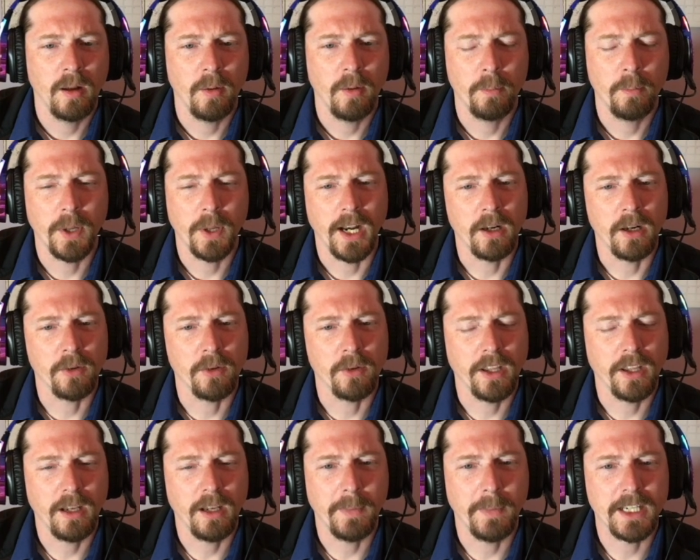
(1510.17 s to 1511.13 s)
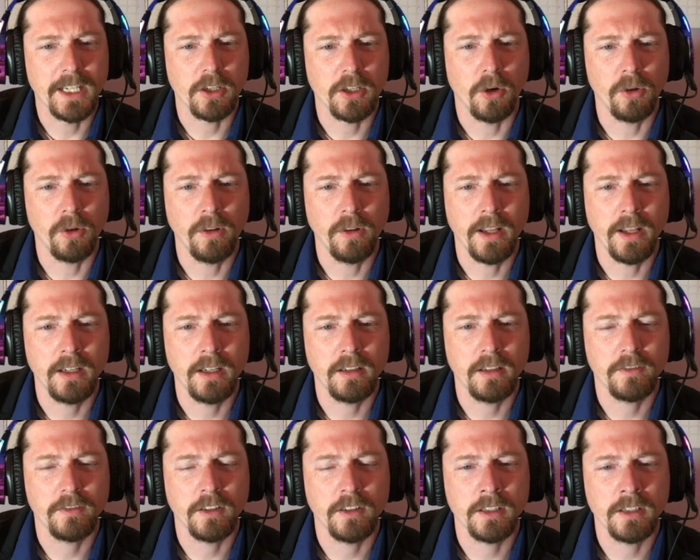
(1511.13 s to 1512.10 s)
But I don't think it makes a whole lot of
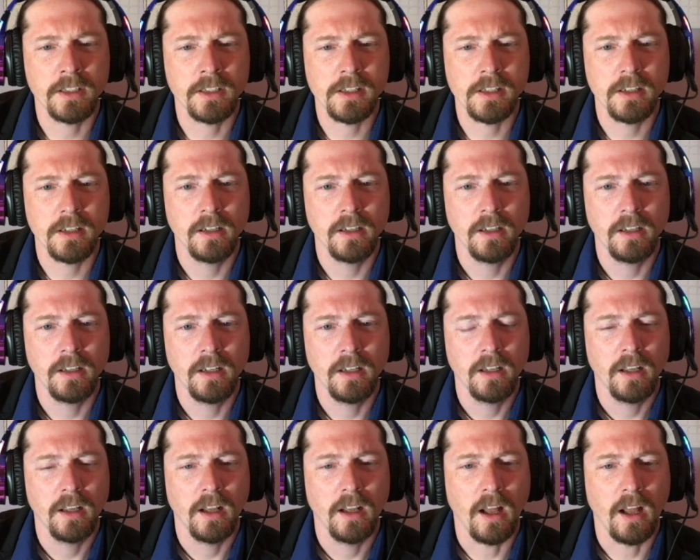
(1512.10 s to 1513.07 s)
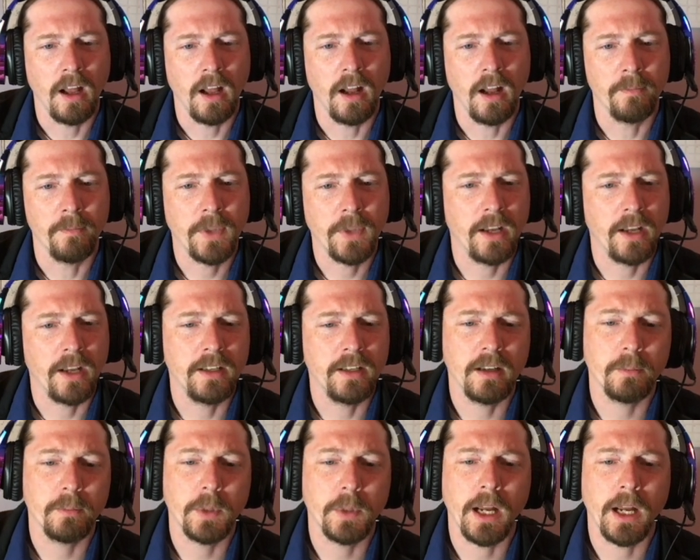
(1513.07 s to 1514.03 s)
difference. The idea
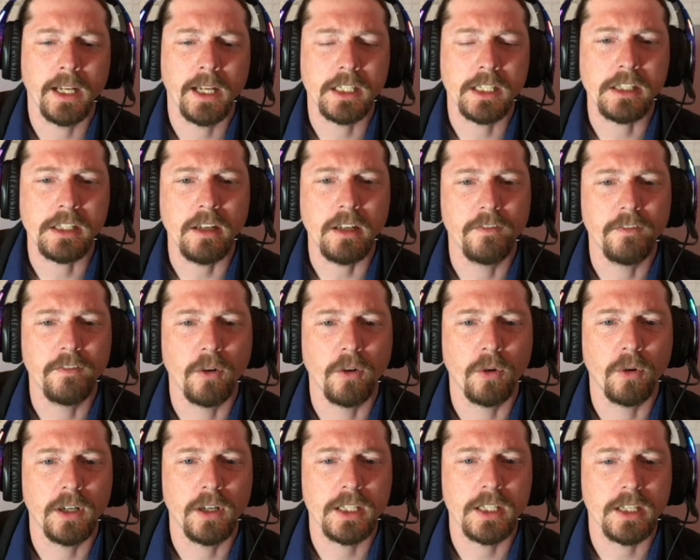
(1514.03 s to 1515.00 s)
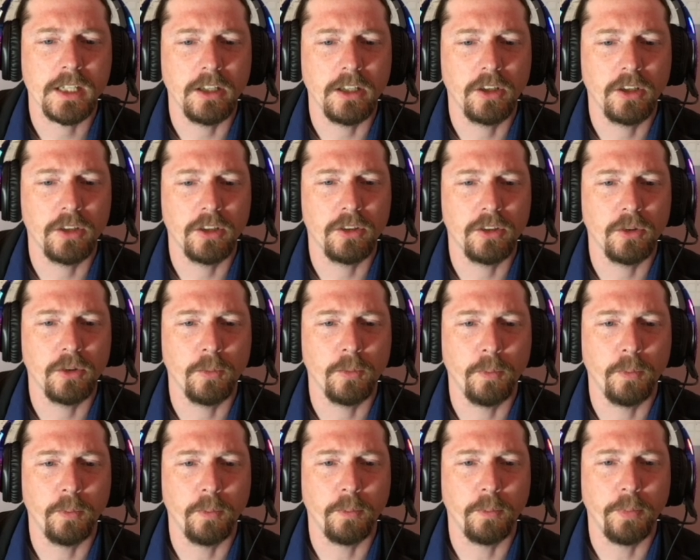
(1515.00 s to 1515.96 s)
behind c4 is that you could do
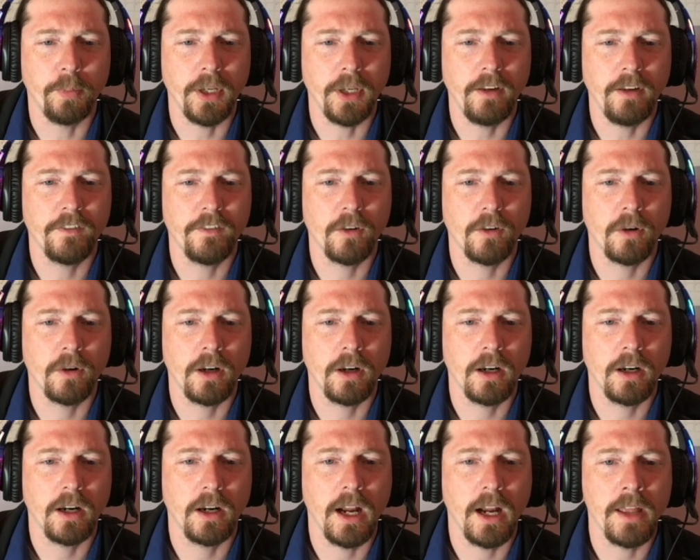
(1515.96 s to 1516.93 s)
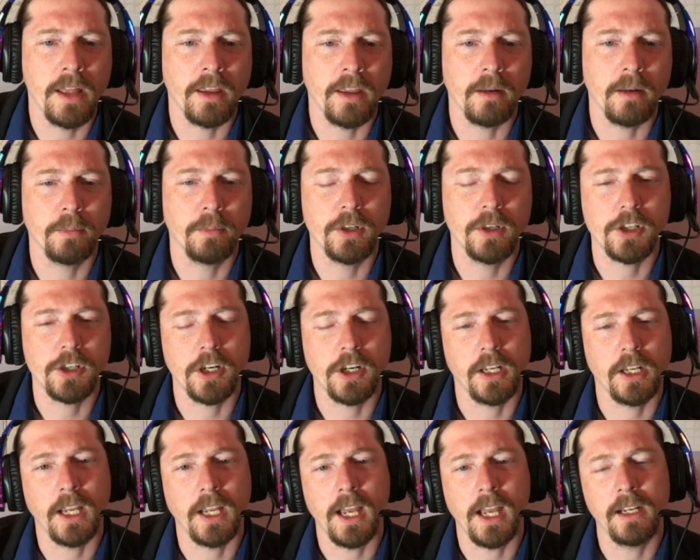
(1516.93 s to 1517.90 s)
b4 and then push it
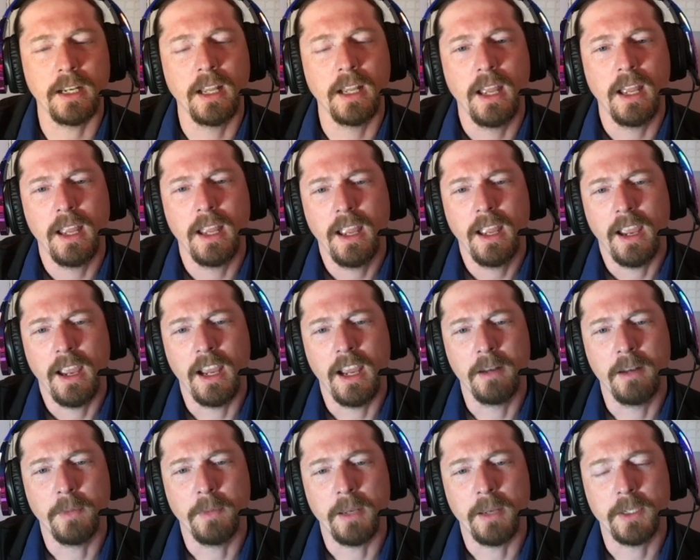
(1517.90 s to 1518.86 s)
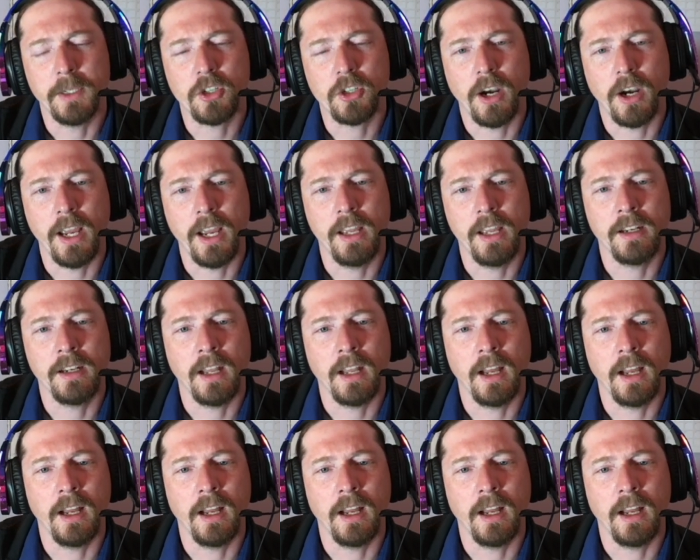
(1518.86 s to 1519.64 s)
again and maybe try and